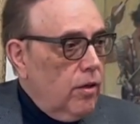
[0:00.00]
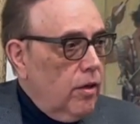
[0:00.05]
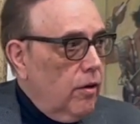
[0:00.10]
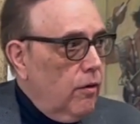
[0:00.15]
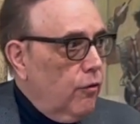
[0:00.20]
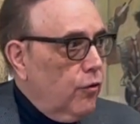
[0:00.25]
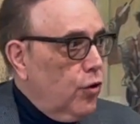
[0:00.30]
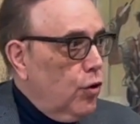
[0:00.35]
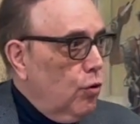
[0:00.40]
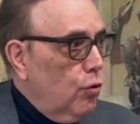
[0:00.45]

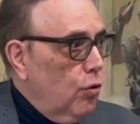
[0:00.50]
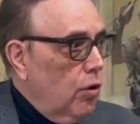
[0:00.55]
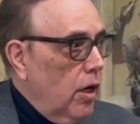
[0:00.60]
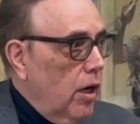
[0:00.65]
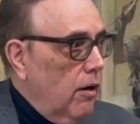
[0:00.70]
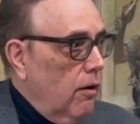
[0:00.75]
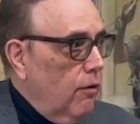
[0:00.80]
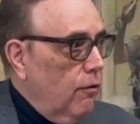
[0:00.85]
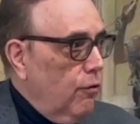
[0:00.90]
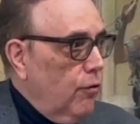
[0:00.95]
view
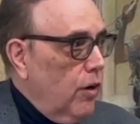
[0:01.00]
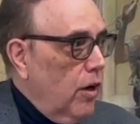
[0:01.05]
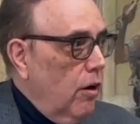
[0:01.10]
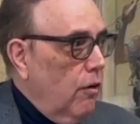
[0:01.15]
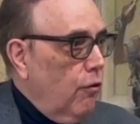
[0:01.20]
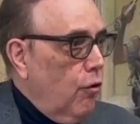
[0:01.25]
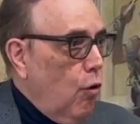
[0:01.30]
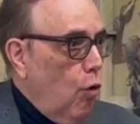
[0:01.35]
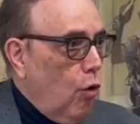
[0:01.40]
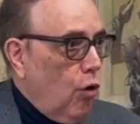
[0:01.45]

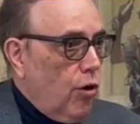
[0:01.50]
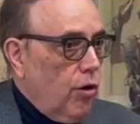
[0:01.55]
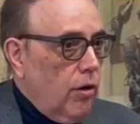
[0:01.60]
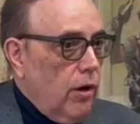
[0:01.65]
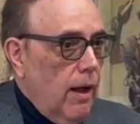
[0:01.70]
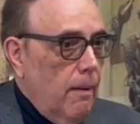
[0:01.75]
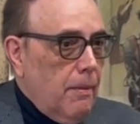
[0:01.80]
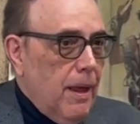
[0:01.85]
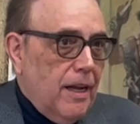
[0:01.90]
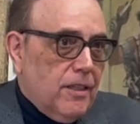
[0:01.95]
of horror.
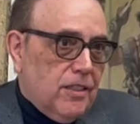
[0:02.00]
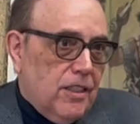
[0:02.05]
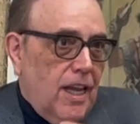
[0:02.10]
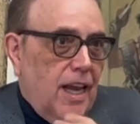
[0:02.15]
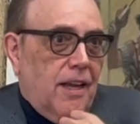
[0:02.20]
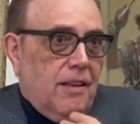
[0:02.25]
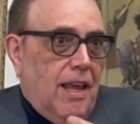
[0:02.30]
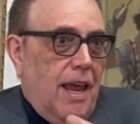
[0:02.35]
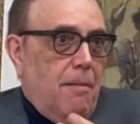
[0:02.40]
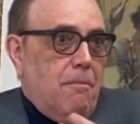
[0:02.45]
I'm not
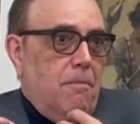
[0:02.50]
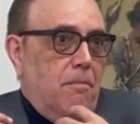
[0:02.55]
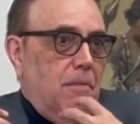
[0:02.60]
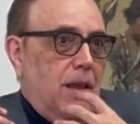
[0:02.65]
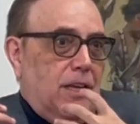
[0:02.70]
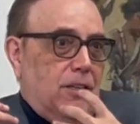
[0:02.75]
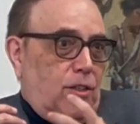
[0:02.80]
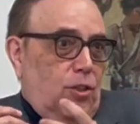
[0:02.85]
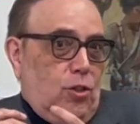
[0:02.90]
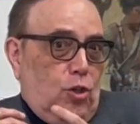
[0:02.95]
saying that
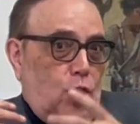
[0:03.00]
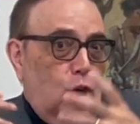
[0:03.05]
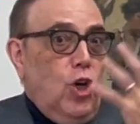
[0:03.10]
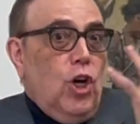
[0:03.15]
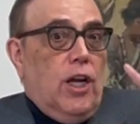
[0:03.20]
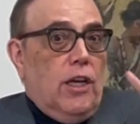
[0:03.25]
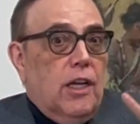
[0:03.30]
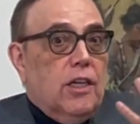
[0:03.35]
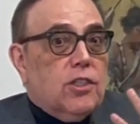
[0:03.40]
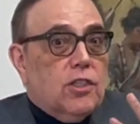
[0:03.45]
makes it
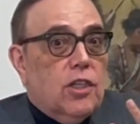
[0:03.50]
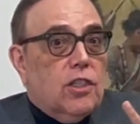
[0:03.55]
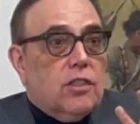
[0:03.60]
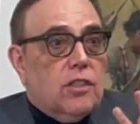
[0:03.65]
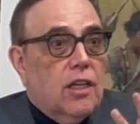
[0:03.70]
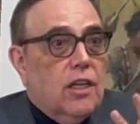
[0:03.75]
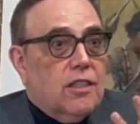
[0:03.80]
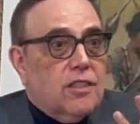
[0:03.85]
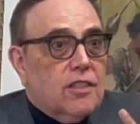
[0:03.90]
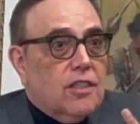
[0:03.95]
good. It's
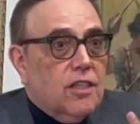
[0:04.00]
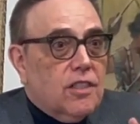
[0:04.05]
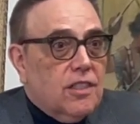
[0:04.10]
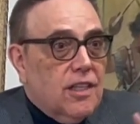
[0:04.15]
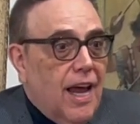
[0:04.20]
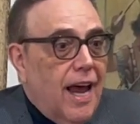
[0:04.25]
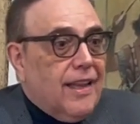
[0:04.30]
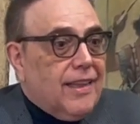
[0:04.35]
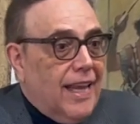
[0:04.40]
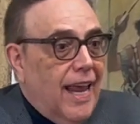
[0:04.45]
just
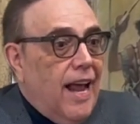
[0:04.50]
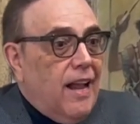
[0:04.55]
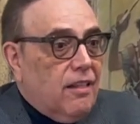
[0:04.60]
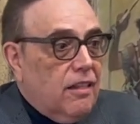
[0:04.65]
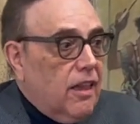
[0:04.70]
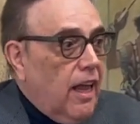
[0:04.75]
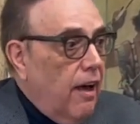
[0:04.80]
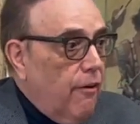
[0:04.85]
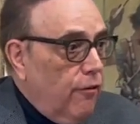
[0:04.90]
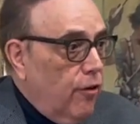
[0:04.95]
not
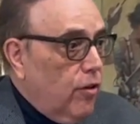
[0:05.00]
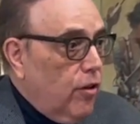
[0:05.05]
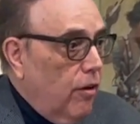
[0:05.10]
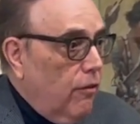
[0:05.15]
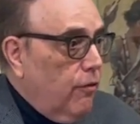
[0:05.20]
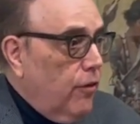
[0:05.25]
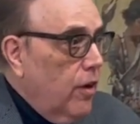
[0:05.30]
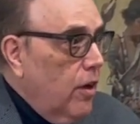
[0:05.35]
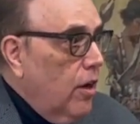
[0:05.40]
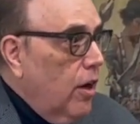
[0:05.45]
that
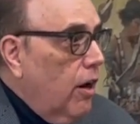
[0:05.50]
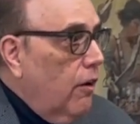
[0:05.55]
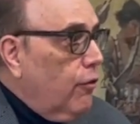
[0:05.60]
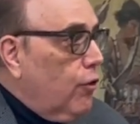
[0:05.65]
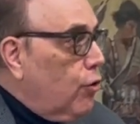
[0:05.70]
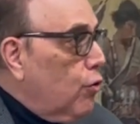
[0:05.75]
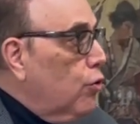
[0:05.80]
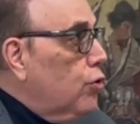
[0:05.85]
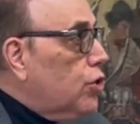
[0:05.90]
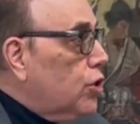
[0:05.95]
level of
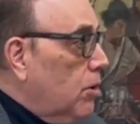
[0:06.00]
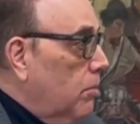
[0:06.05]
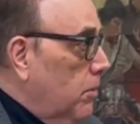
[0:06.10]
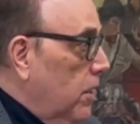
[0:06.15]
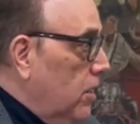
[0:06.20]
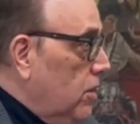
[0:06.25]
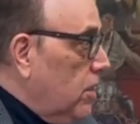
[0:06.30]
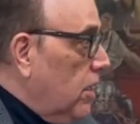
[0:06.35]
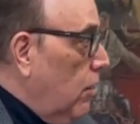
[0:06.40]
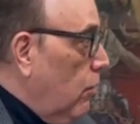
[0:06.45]

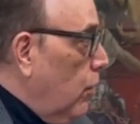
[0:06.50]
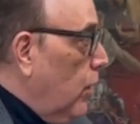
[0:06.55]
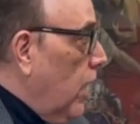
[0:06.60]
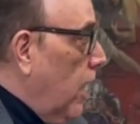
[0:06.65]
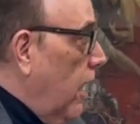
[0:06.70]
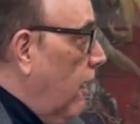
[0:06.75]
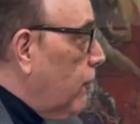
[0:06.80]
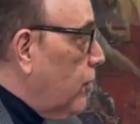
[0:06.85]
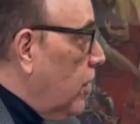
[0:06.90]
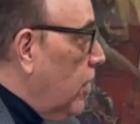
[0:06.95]
gruesomeness that we
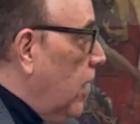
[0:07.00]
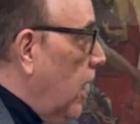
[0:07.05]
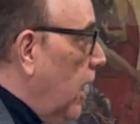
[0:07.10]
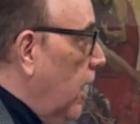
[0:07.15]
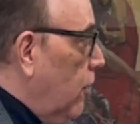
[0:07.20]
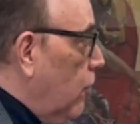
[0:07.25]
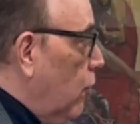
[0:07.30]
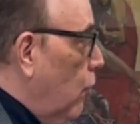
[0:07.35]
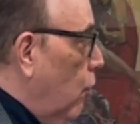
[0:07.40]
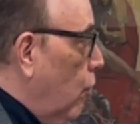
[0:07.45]
have today
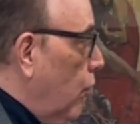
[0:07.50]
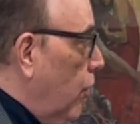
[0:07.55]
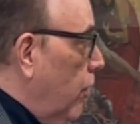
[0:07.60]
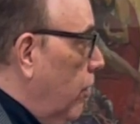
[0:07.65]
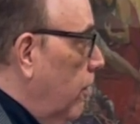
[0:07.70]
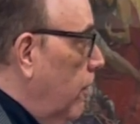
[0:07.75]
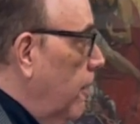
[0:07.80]
in horror.